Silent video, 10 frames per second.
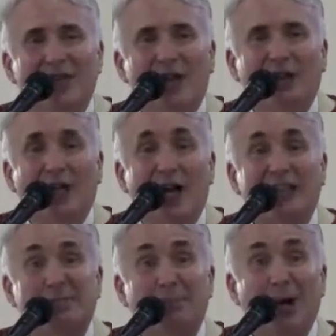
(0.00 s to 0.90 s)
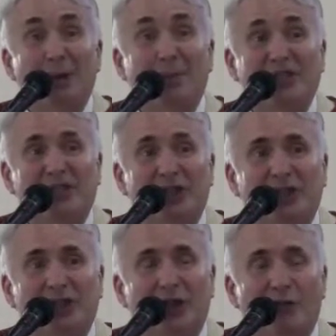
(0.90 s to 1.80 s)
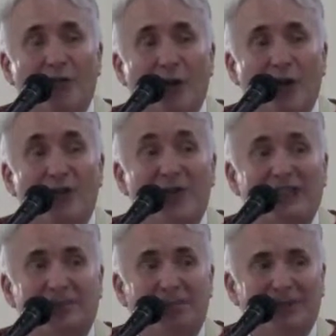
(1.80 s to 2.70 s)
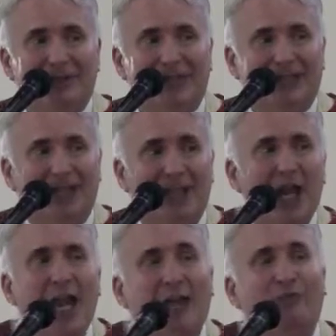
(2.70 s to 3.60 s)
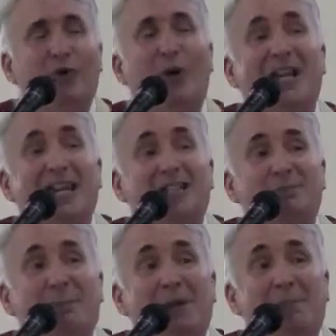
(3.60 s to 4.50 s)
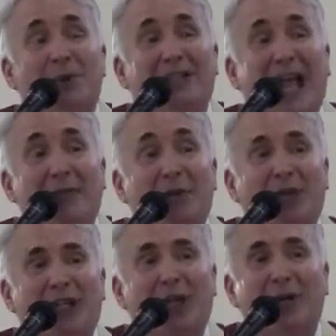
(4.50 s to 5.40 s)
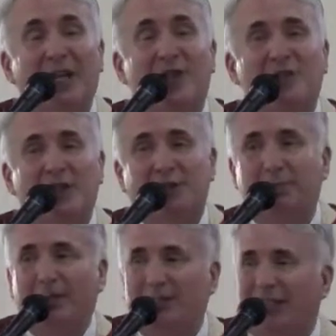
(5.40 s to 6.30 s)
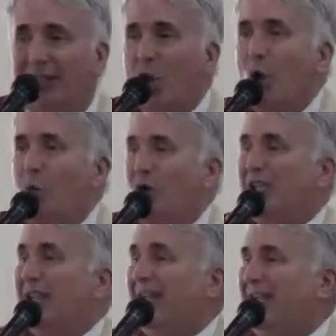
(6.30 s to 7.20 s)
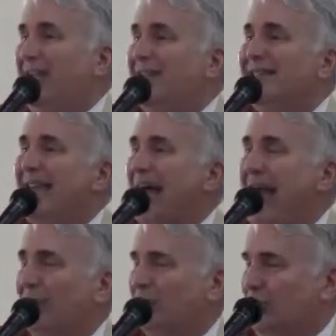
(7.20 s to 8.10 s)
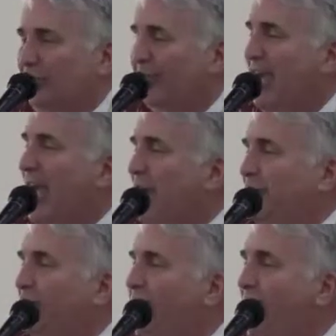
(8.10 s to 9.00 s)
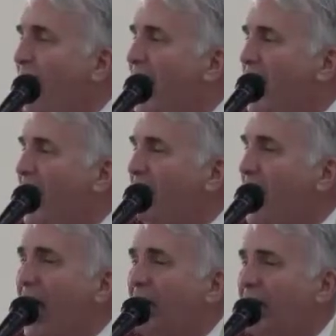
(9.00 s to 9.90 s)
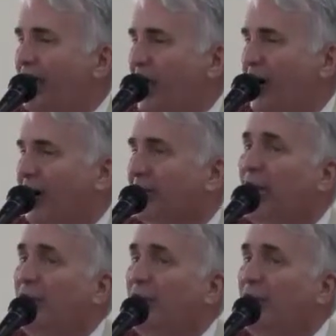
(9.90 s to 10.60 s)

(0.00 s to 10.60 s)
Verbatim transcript: then God's purposes for this building and for his people gathered here in this building will kick into action at the cry of a hungry heart